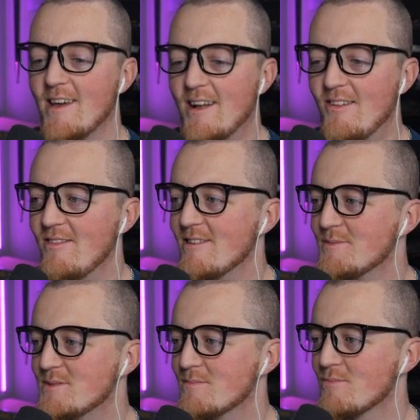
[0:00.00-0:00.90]
it
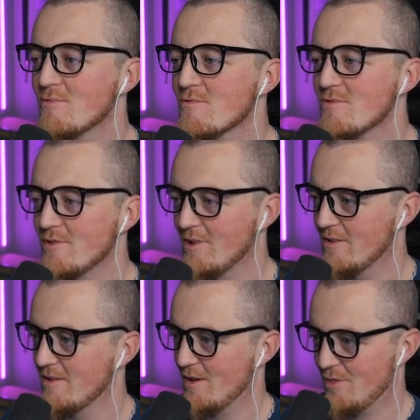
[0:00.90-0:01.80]
clips
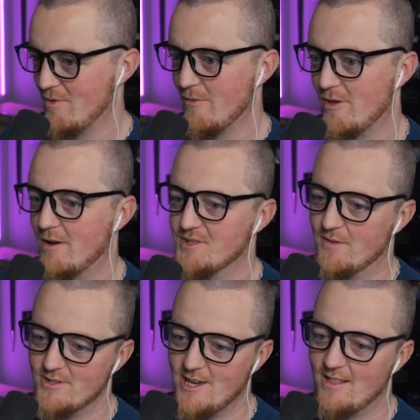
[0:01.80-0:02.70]
brutally through everything else. Like
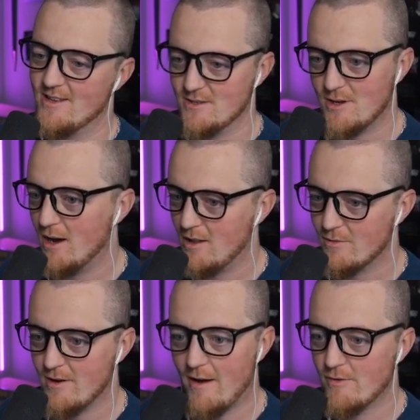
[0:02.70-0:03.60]
if you take this, you
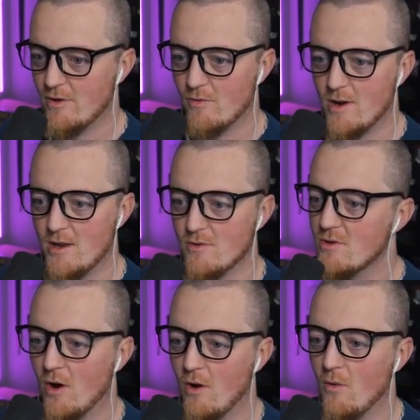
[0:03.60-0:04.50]
color it everything green. You
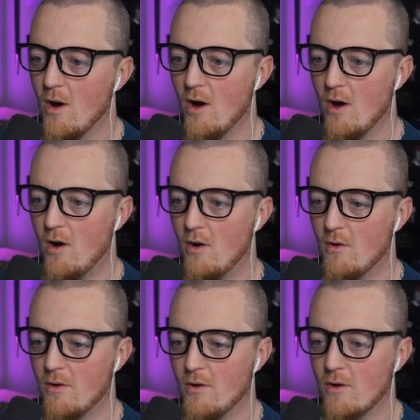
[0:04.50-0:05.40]
go
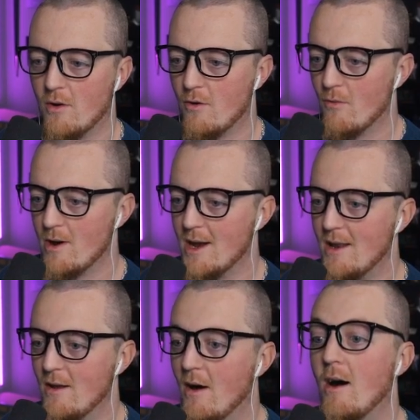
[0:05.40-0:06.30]
Hulk
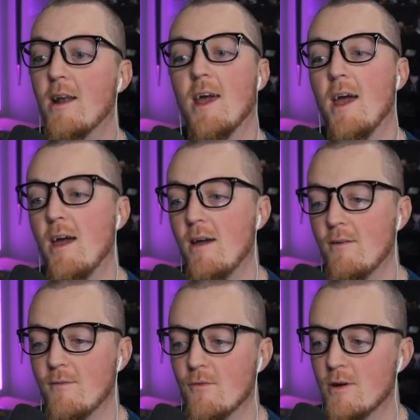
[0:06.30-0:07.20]
green on
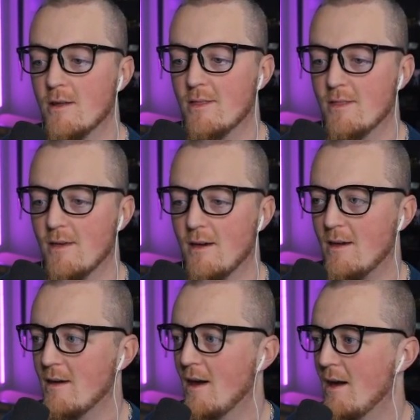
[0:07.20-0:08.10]

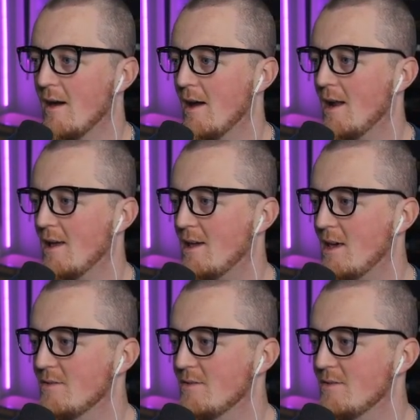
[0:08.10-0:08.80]
everything. And it